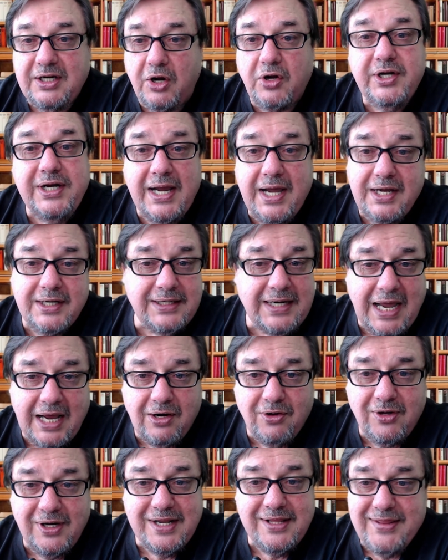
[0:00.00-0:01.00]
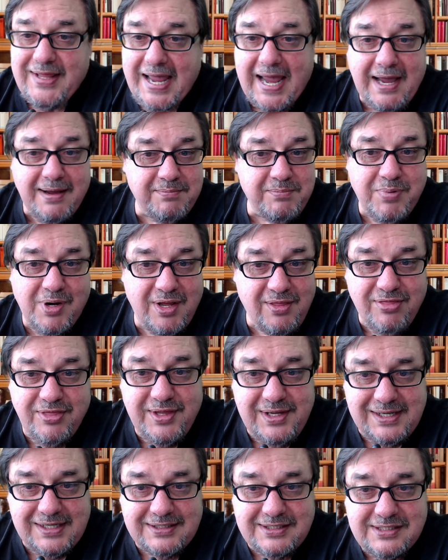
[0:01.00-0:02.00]
yeah, not only that, but
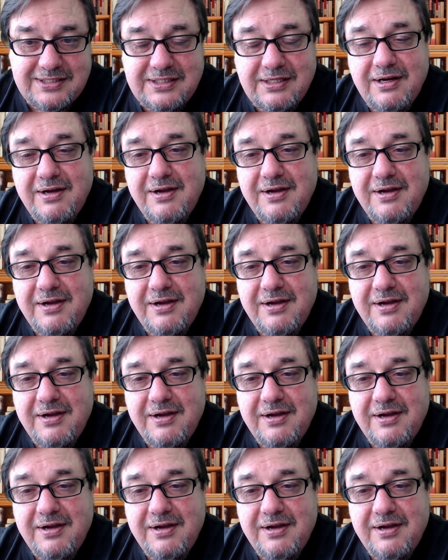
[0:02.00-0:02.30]
this.